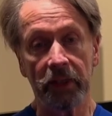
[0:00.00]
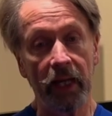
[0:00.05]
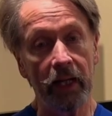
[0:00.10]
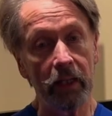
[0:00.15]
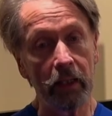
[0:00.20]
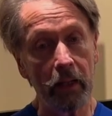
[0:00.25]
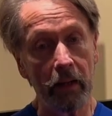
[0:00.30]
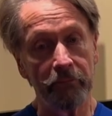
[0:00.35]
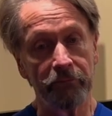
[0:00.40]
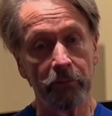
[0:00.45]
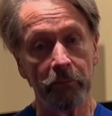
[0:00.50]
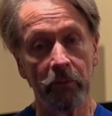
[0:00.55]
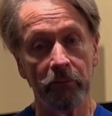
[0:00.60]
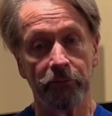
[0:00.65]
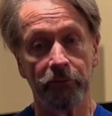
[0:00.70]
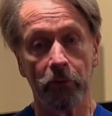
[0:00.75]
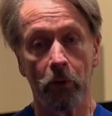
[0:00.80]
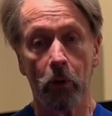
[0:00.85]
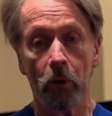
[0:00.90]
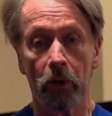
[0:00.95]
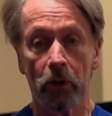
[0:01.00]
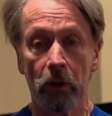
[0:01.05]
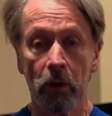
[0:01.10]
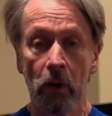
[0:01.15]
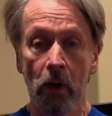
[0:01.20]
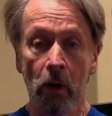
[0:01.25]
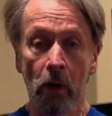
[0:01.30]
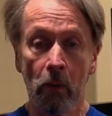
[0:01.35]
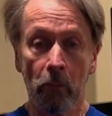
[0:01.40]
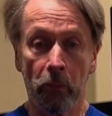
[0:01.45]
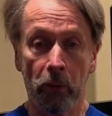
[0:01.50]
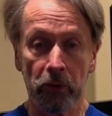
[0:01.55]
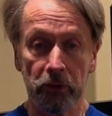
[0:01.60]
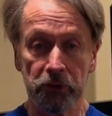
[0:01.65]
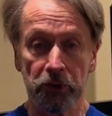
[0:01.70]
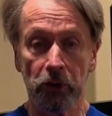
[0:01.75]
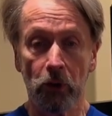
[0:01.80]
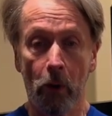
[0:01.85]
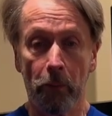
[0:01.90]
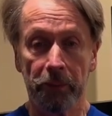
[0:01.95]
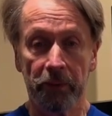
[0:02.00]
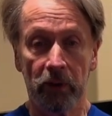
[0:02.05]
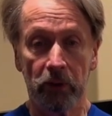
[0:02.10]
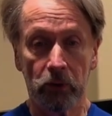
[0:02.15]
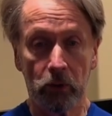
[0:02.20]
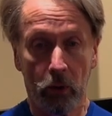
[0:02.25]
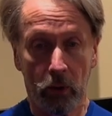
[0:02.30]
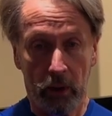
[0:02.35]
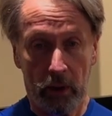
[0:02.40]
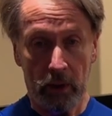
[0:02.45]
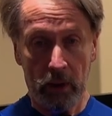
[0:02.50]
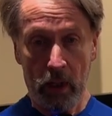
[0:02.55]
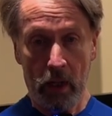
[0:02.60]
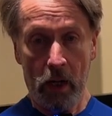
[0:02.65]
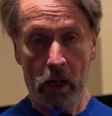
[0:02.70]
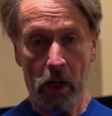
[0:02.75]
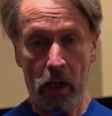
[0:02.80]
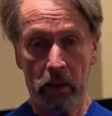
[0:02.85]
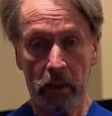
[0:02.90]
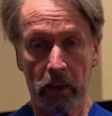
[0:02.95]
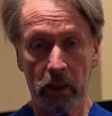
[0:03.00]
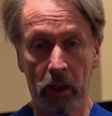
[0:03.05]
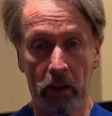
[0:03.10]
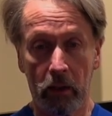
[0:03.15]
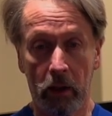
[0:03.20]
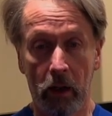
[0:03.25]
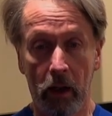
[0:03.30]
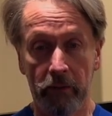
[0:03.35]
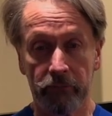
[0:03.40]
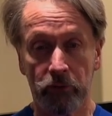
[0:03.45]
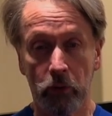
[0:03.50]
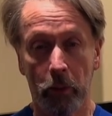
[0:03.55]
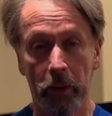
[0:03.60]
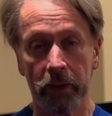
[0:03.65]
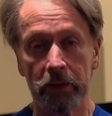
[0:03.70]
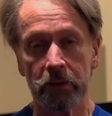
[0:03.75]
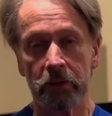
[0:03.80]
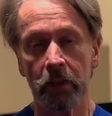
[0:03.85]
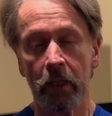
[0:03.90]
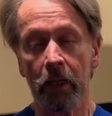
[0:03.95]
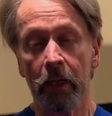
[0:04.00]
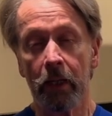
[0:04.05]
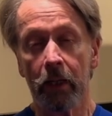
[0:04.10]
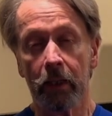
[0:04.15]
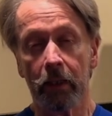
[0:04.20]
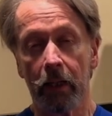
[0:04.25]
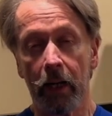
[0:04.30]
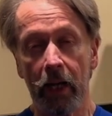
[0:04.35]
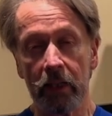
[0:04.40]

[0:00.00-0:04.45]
So getting up from the floor, pushing open a door, hugging our loved ones,